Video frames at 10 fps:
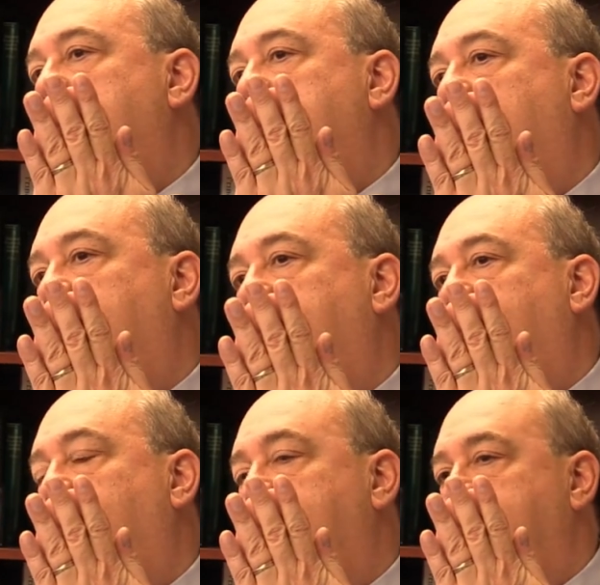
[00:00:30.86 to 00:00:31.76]
tongue
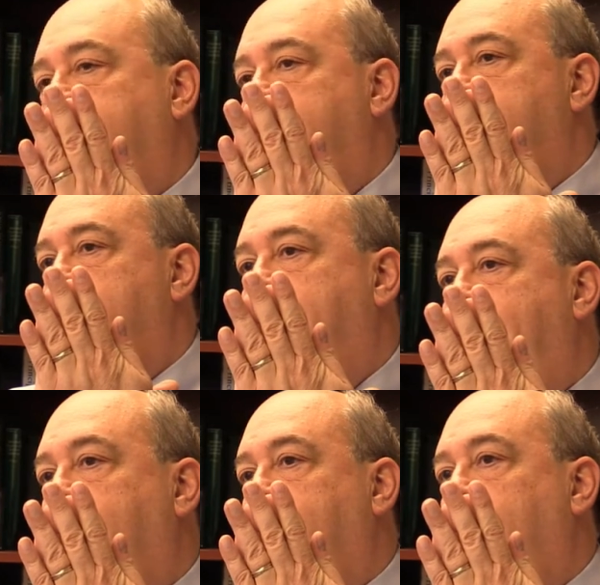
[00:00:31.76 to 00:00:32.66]
falls against the
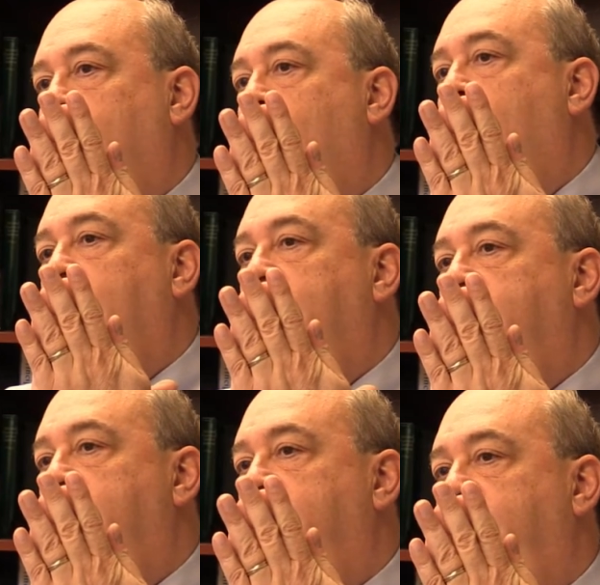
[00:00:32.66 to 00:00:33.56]
back wall
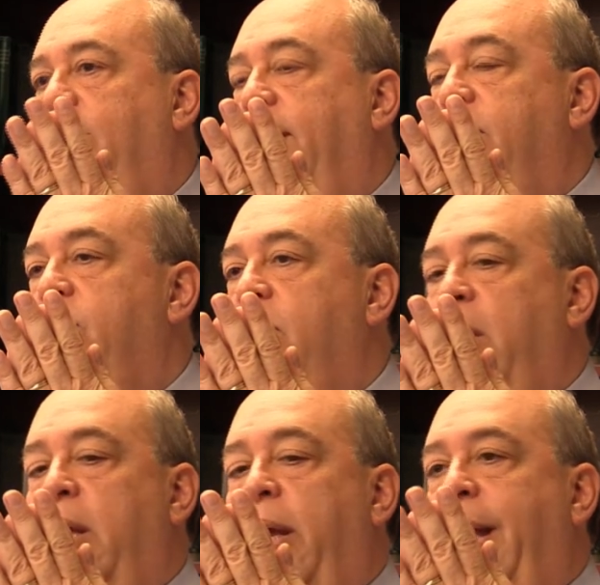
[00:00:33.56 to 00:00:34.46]
of the pharynx
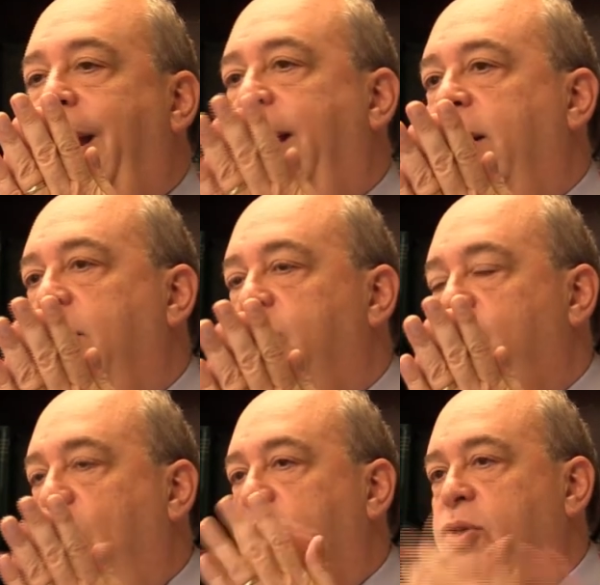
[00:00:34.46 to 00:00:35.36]
and
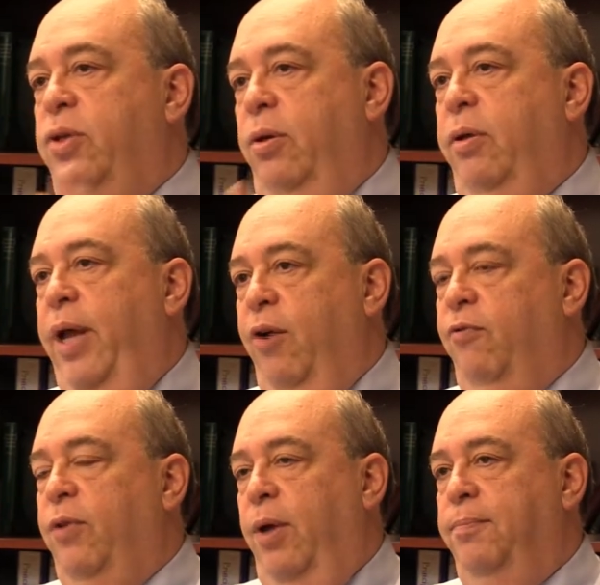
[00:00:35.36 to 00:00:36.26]
obstructs
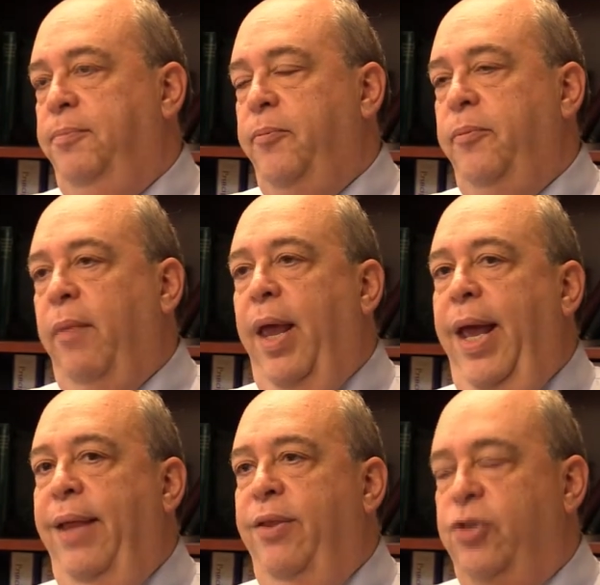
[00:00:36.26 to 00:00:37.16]
airflow.
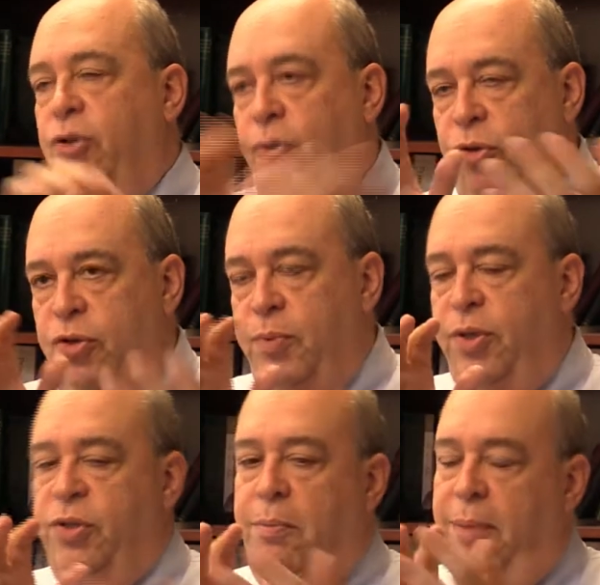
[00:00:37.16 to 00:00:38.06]
And this occurs
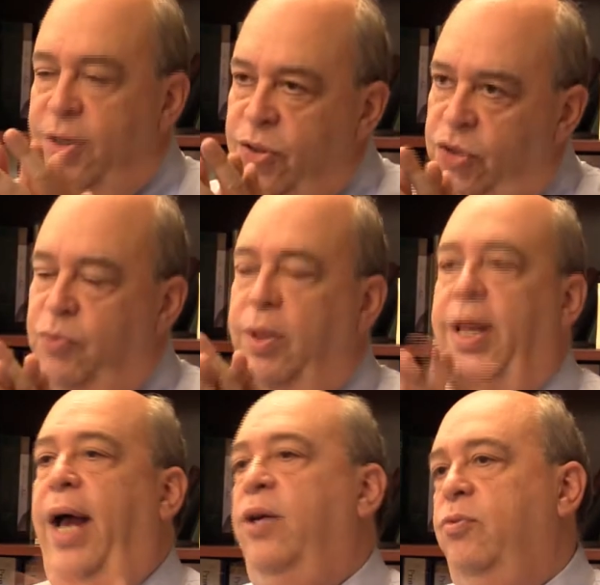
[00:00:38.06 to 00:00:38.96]
because the muscles
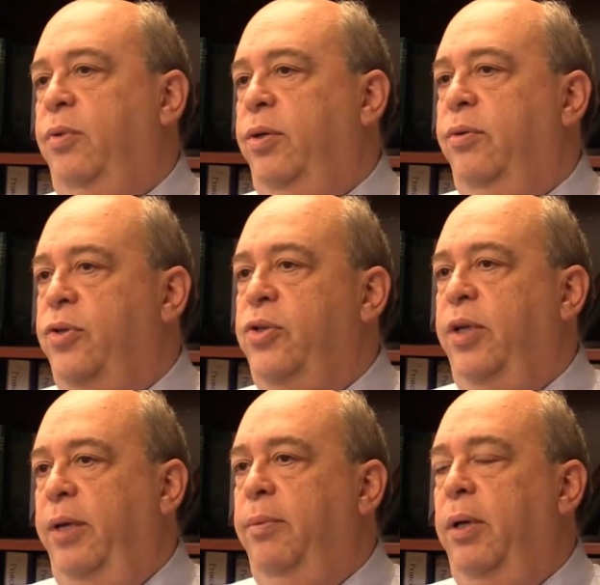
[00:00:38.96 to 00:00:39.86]
relax when you're
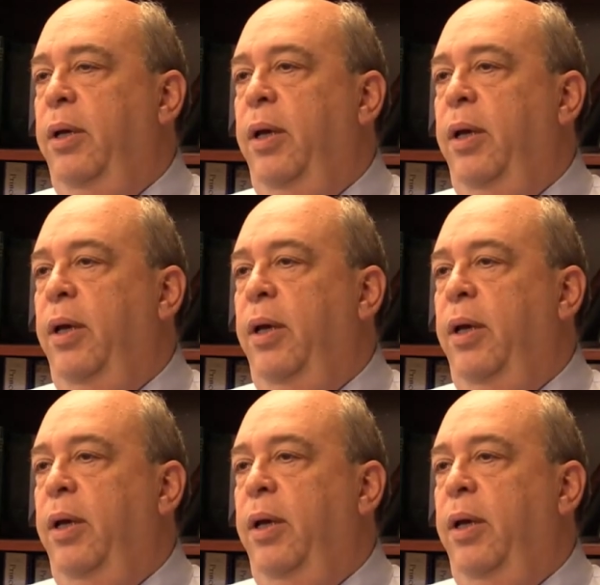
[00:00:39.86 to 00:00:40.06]
asleep.